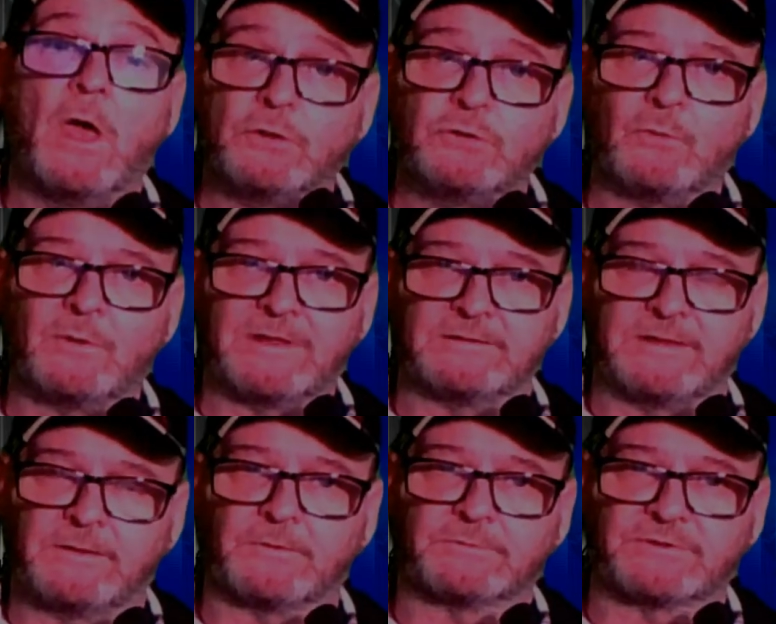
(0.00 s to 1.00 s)
You would
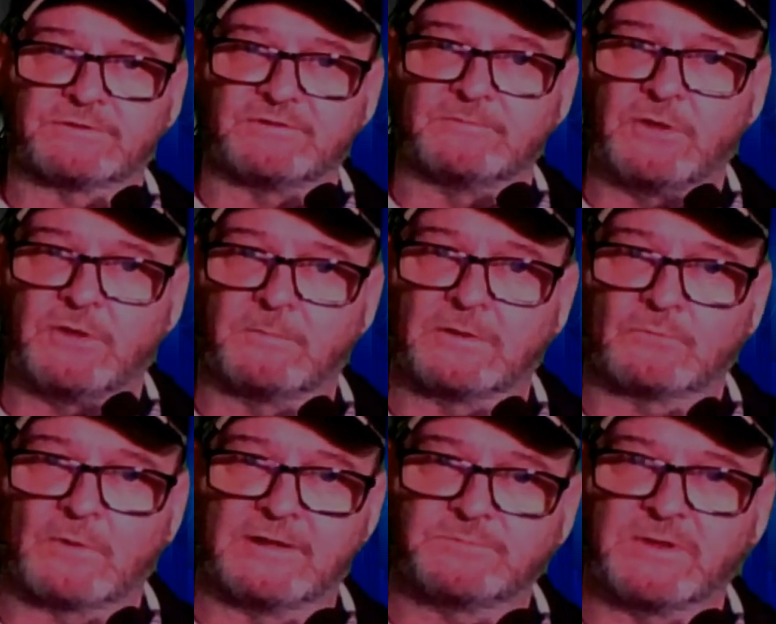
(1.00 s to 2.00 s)
adhere to some human
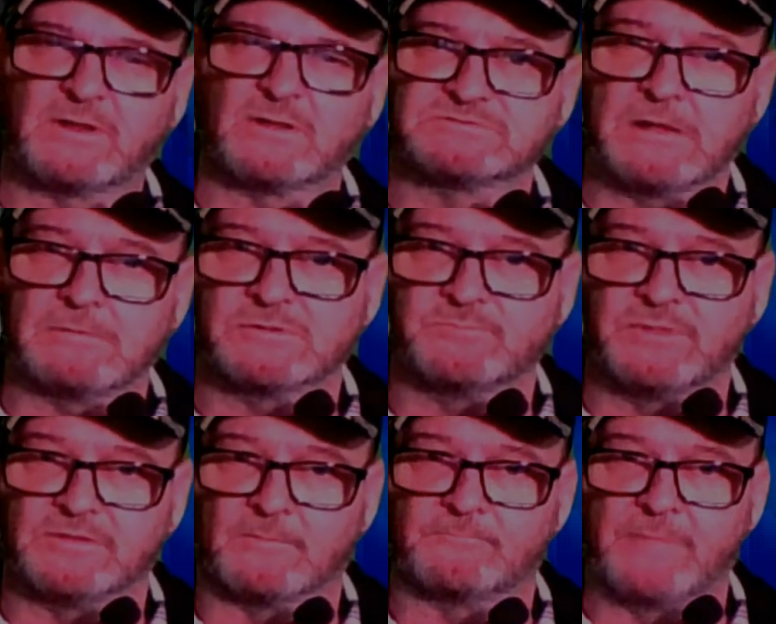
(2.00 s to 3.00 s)
rights because that would
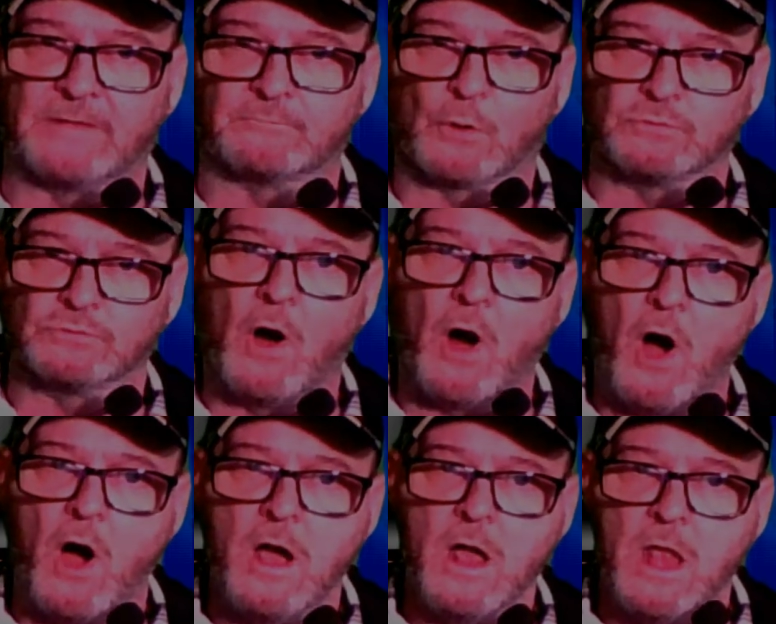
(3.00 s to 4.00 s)
be the federal
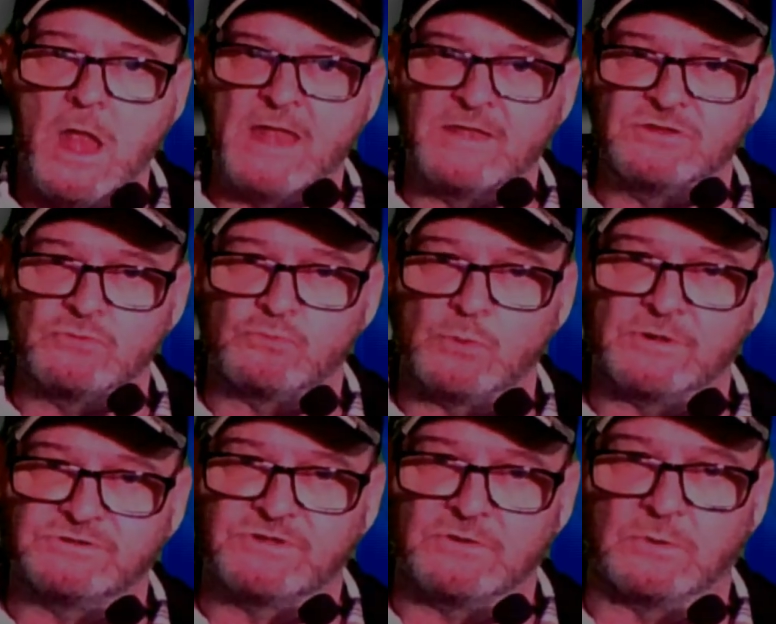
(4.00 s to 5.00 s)
law, and you
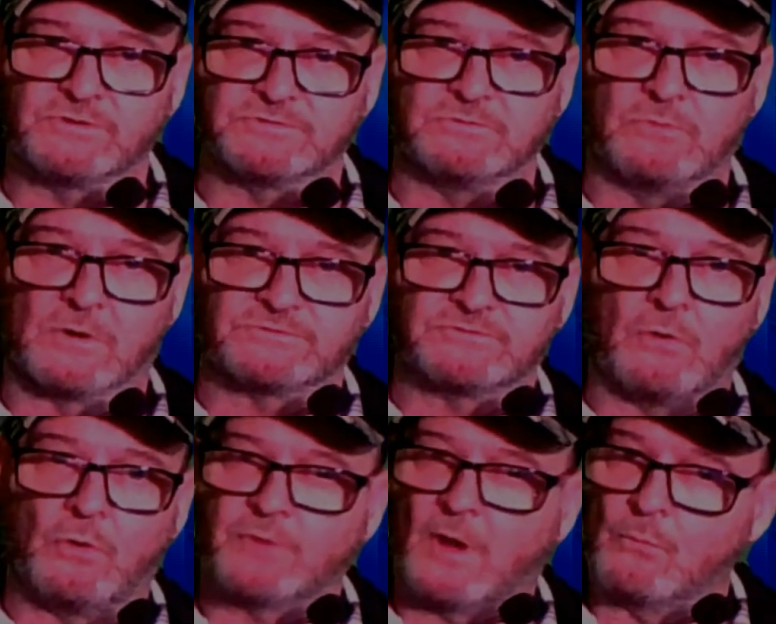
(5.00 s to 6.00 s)
would do what you were
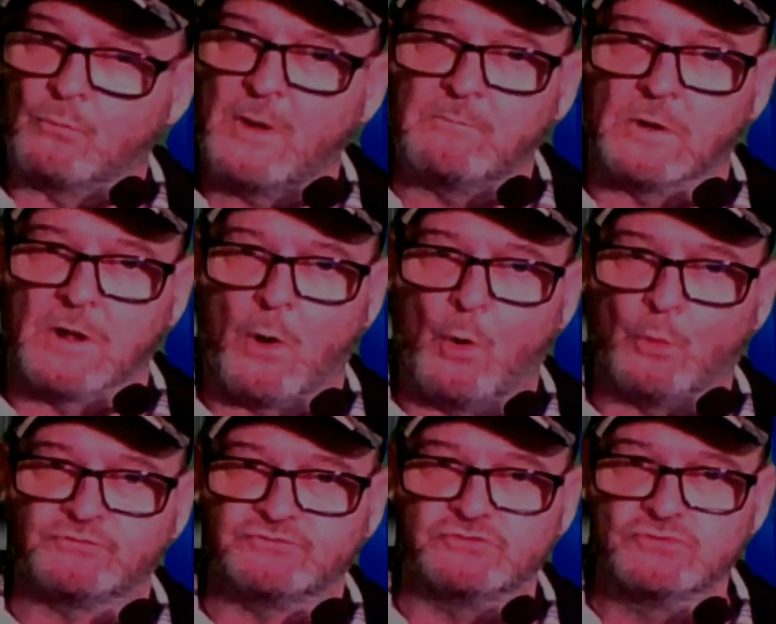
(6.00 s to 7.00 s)
told, or we would
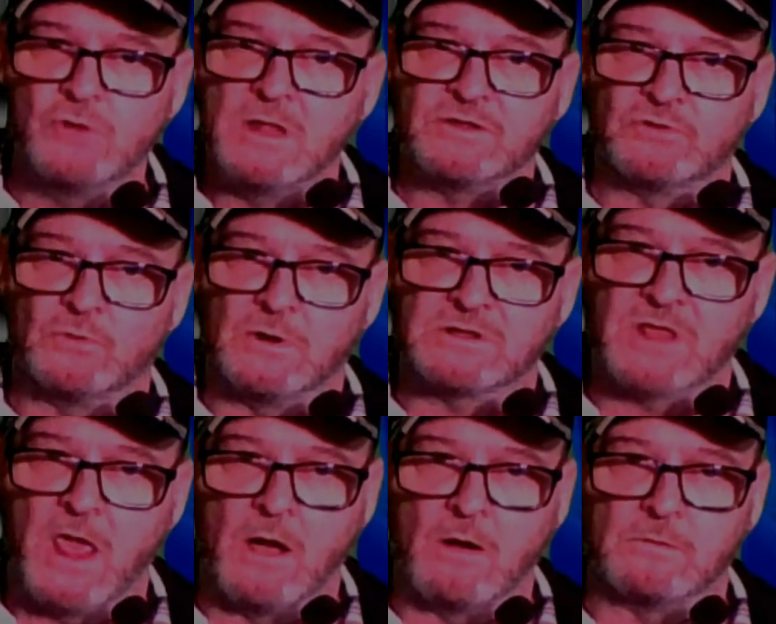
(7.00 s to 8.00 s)
hold you to
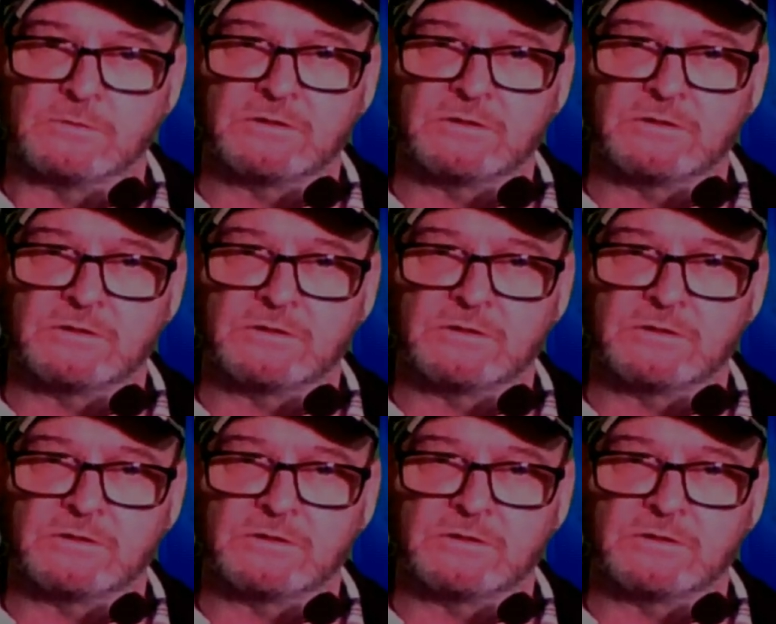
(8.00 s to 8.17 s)
account.